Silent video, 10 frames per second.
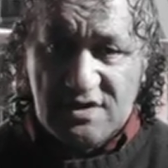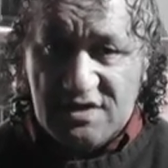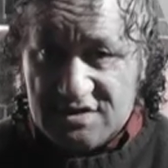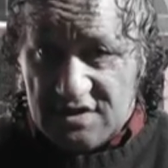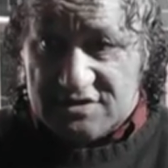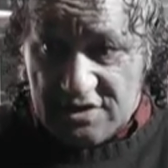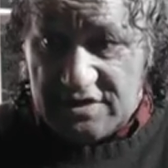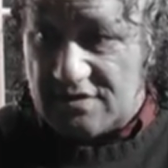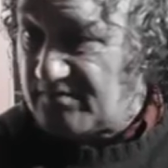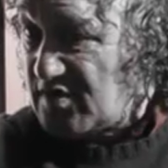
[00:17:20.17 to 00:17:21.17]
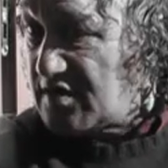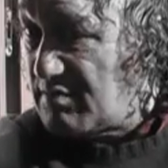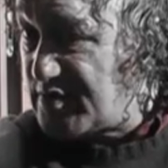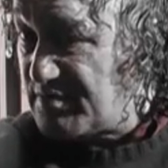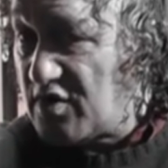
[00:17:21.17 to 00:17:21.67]
I'll show you. I'm
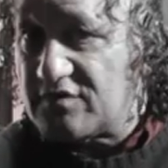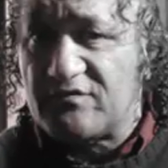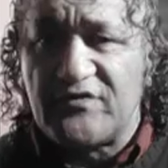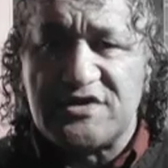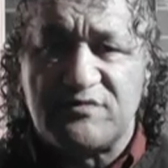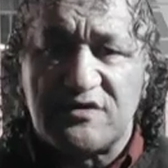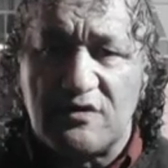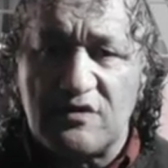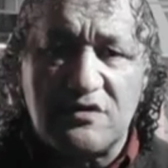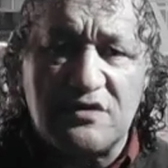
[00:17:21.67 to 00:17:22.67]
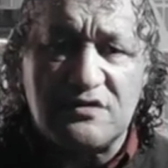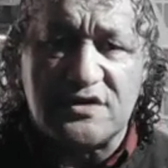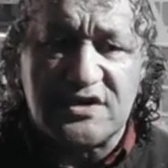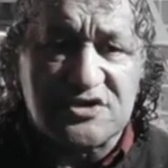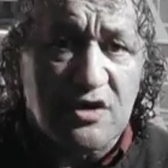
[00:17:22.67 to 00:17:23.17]
going to put them on Facebook, all
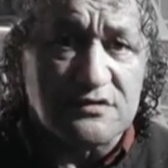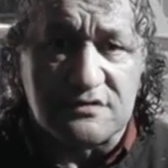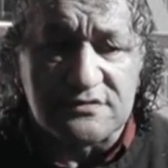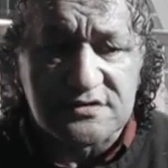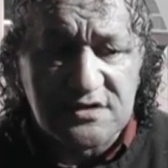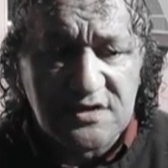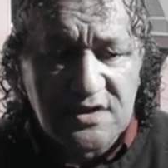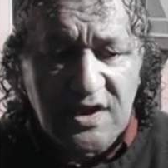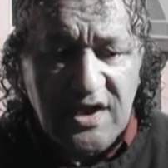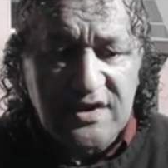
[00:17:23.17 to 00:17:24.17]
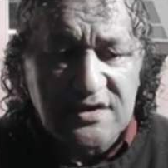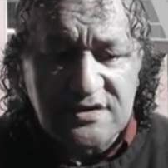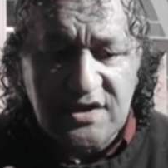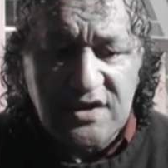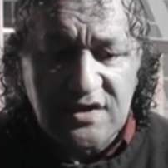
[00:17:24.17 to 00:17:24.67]
the titles
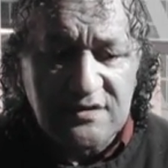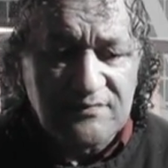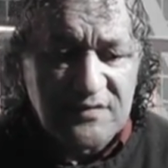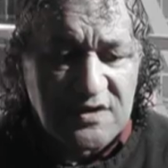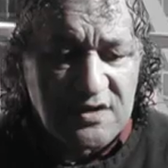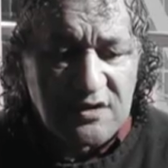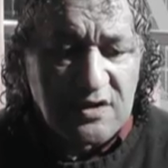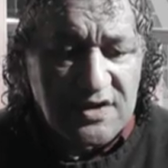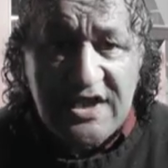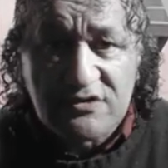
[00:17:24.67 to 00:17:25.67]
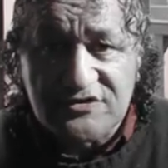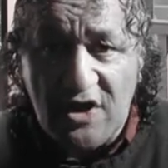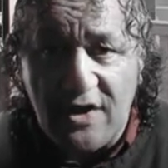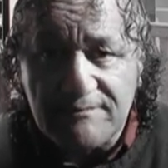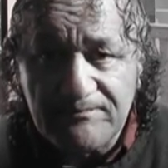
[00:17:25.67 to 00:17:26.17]
and the legal
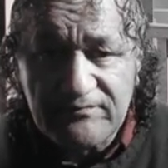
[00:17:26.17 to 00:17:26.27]
side.